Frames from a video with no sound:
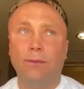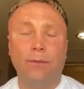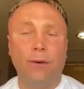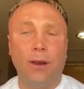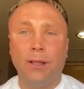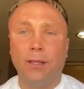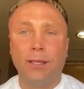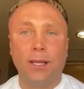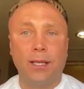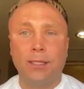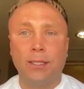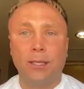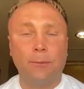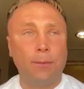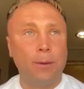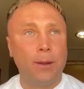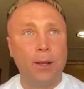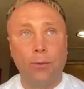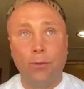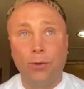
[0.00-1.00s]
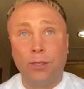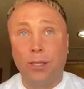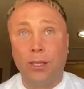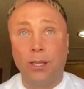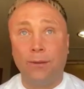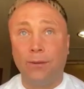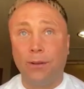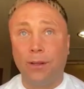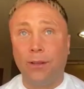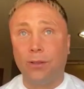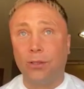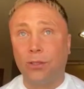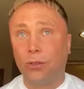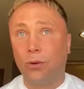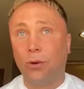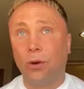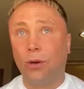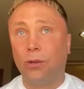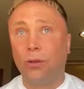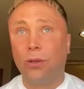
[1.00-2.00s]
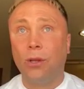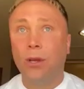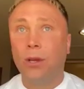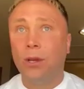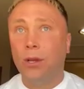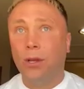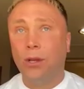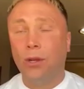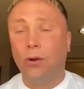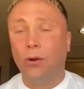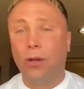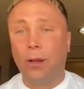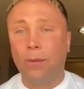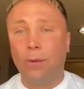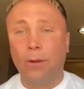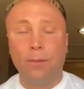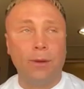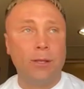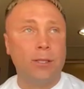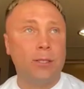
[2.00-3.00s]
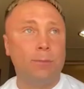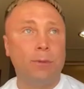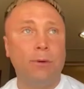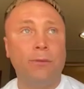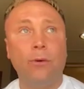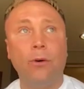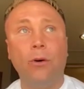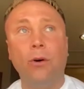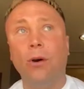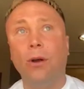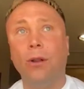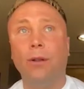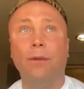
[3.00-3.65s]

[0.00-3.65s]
Fantastic player, wasn't even in the squad, you know, a couple of months before.